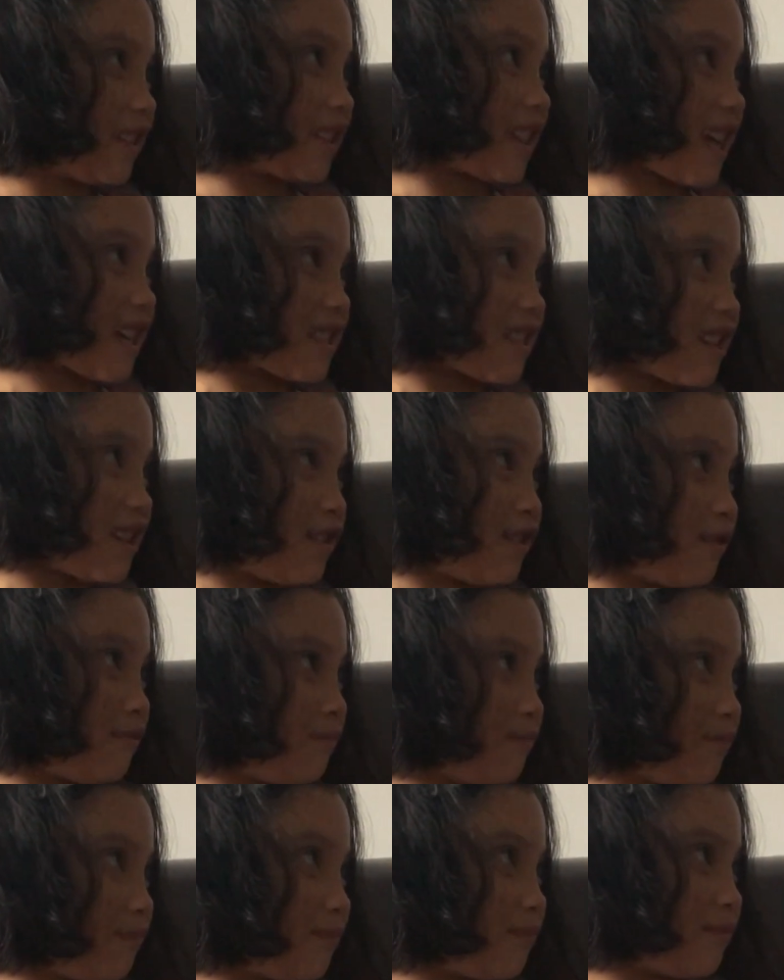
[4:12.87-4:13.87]
Guess it.
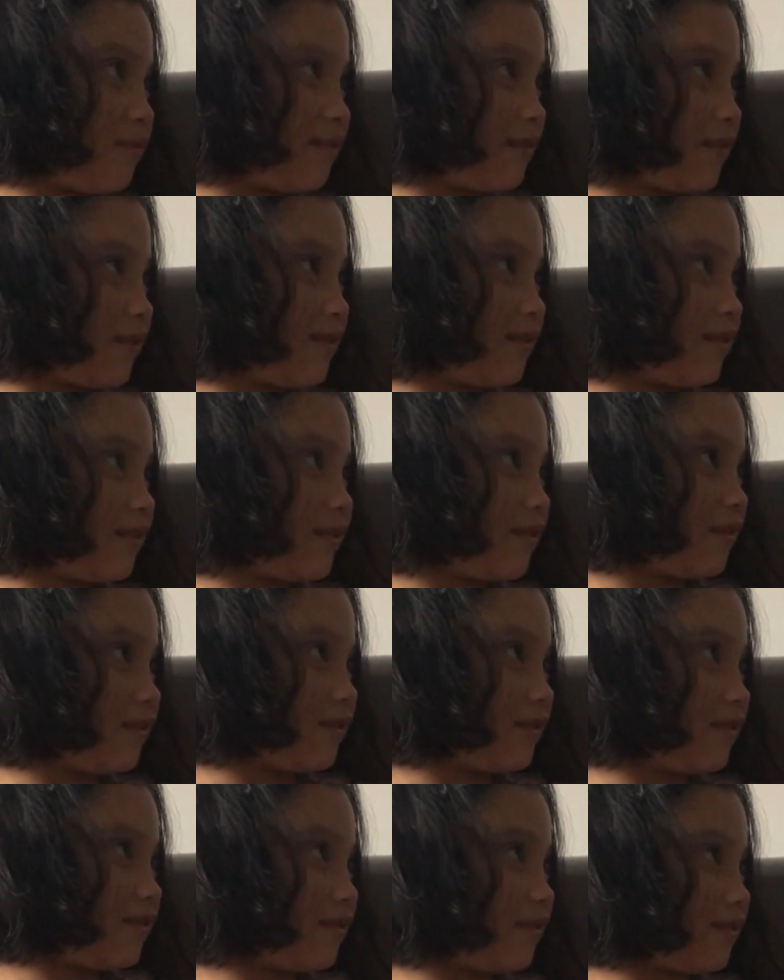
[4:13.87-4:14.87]

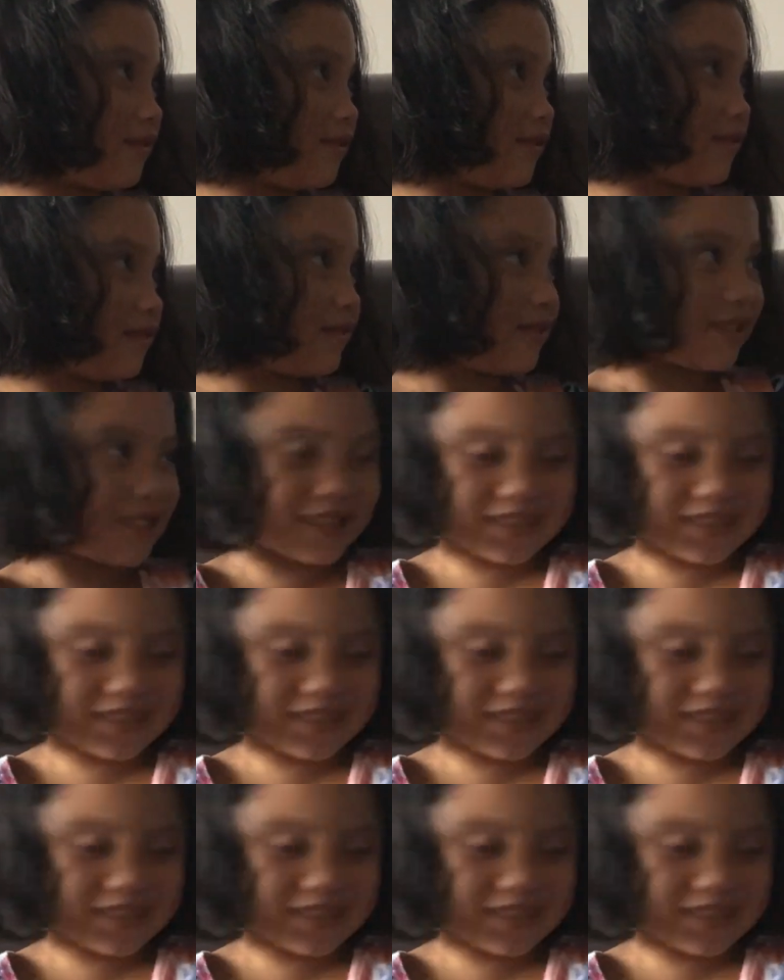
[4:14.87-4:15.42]
Motorcycle, I'm